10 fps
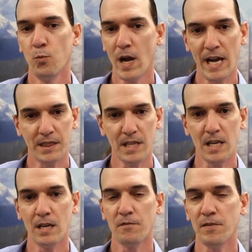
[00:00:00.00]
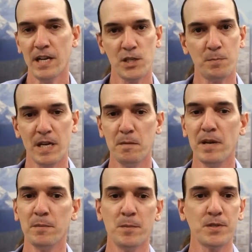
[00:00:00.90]
at the fan speed
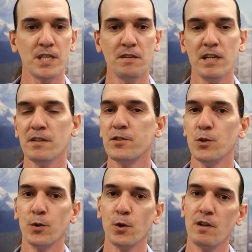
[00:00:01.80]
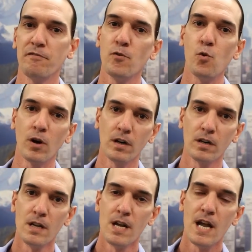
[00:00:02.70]
minimum CV of 234.
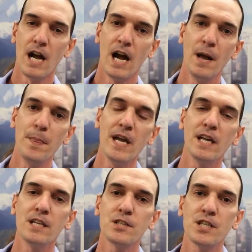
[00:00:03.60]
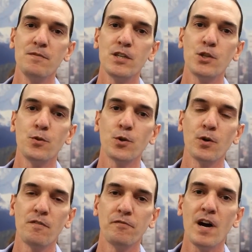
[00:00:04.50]
And then
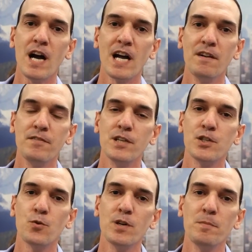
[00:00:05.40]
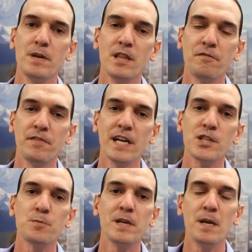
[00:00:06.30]
CV235 is going to be the
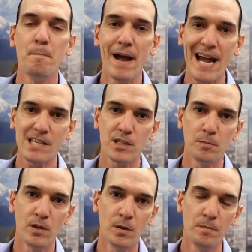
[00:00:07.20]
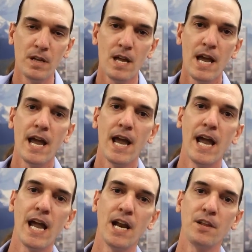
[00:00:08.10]
fan speed maximum,
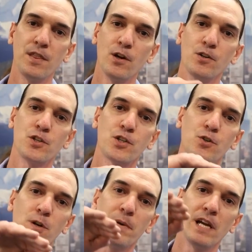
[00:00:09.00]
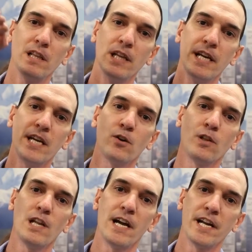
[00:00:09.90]
and there is just going to be a linear
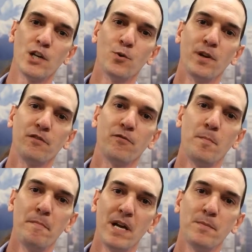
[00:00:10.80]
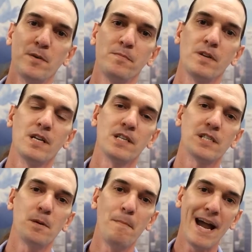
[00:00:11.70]
line going from minimum
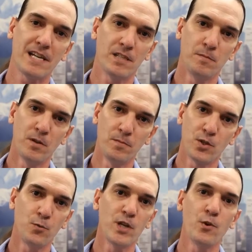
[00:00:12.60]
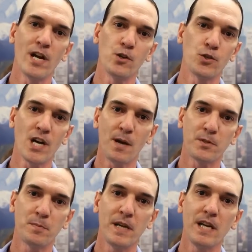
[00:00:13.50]
to maximum. So when you're at your top
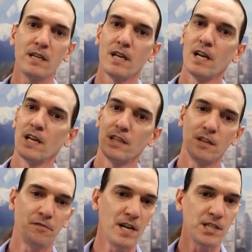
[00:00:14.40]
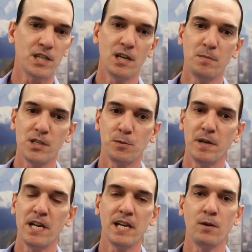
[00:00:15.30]
speed, the fan's going to be
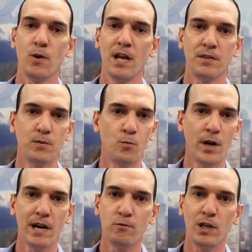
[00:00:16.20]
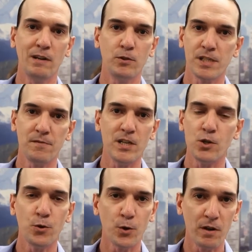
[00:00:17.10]
spinning at whatever level
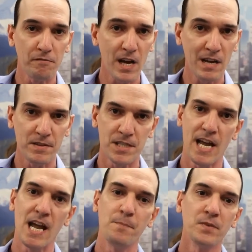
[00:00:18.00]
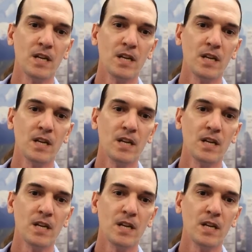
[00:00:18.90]
CV235 is at.